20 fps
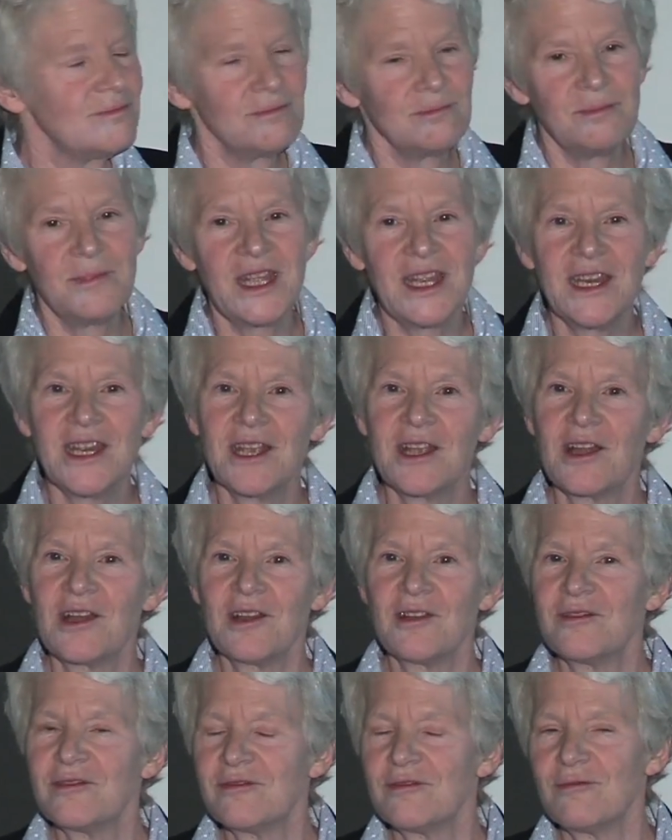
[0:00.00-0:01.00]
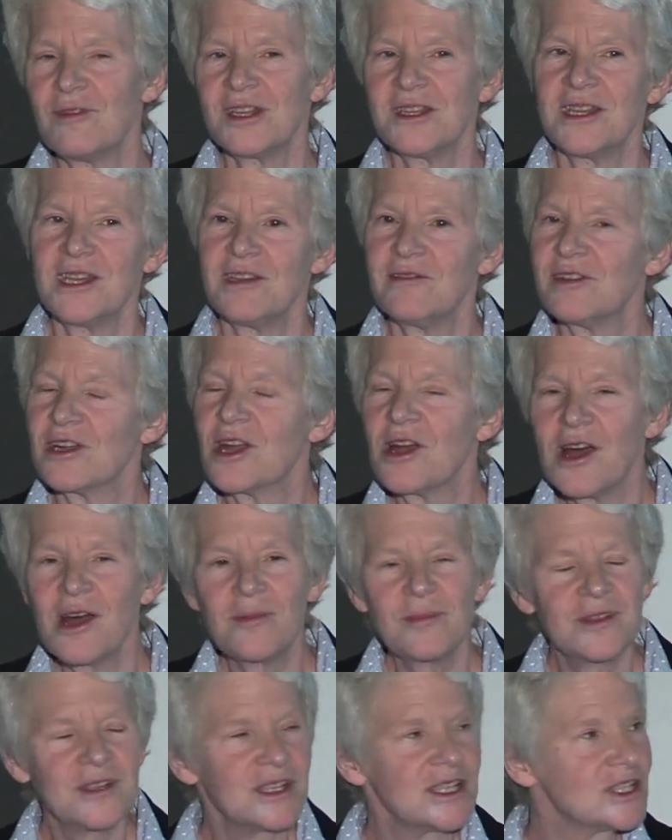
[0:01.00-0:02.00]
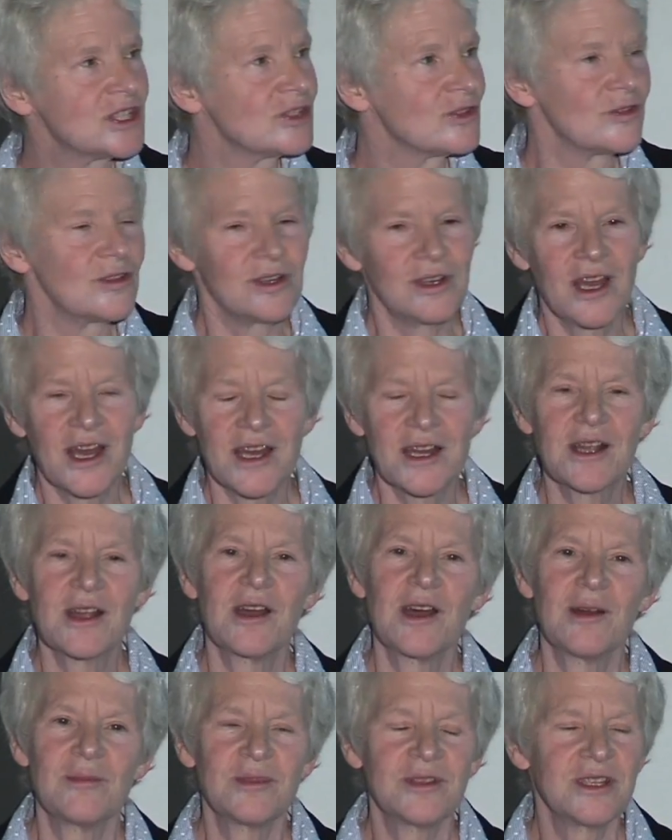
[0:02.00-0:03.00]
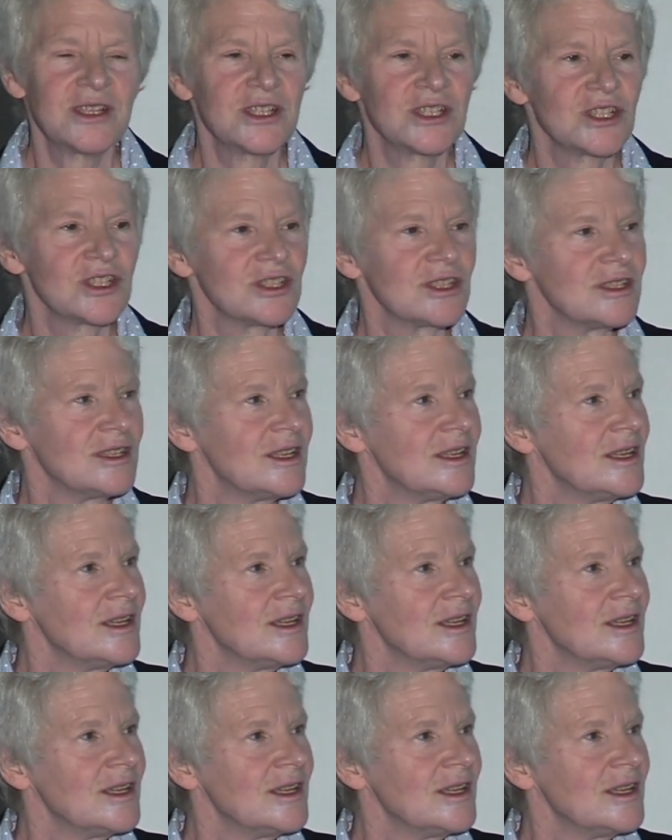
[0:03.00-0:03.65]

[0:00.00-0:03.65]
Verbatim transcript: meaning of what they've accomplished or not accomplished,